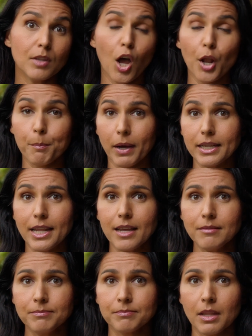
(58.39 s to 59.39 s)
On
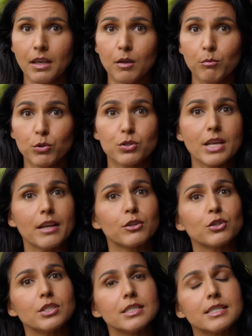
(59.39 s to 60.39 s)
Monday, Bruce
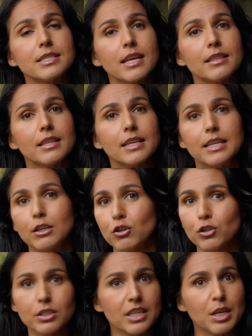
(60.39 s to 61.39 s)
Anderson said that he
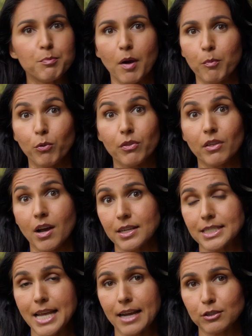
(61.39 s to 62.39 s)
couldn't keep up with
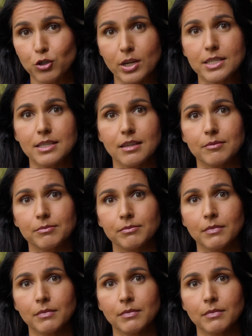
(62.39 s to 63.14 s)
contact tracing.